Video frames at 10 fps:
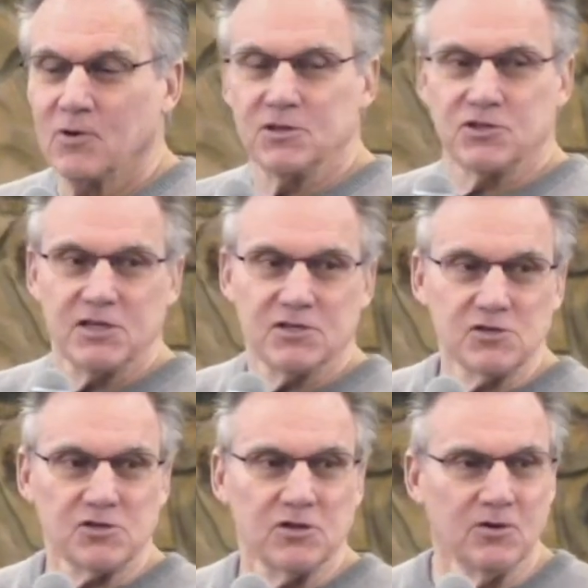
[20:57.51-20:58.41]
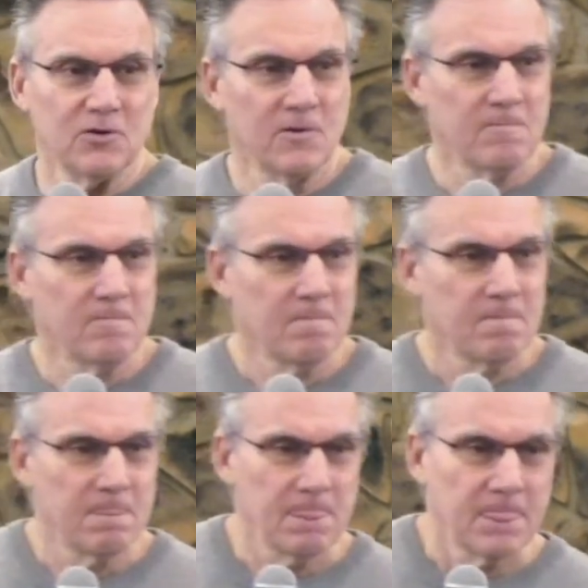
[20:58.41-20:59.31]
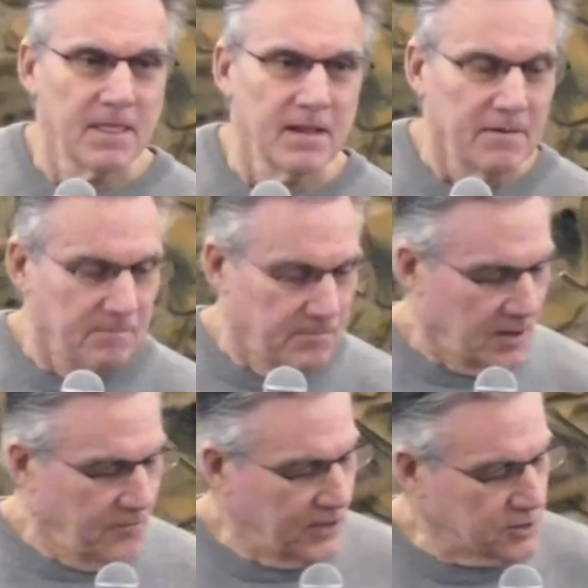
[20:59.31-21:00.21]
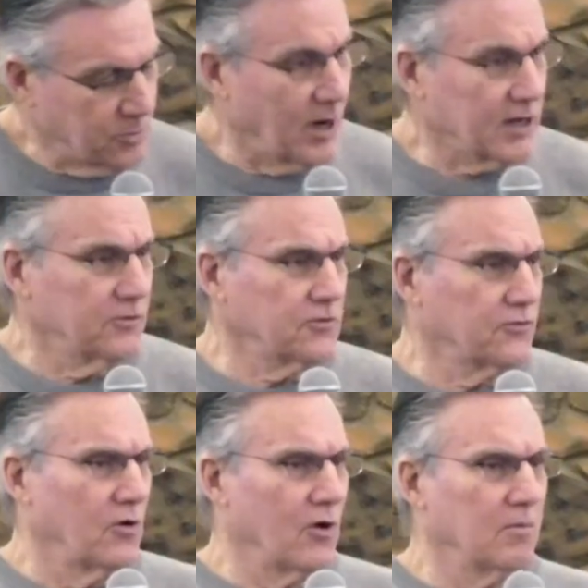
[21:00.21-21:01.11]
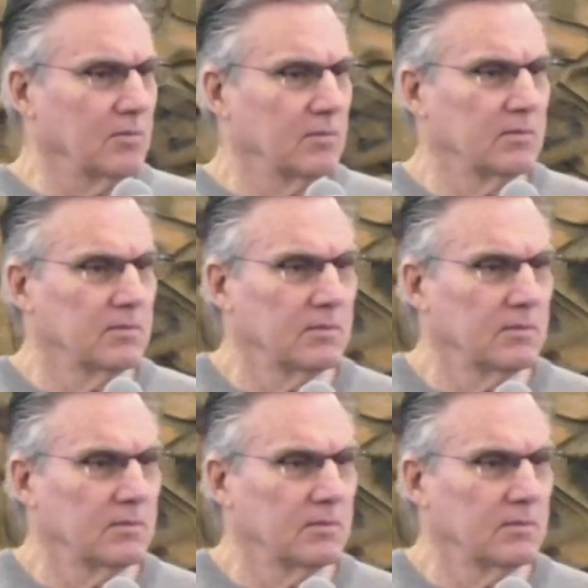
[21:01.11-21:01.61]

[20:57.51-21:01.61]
What did Jesus do? He fixed breakfast for them.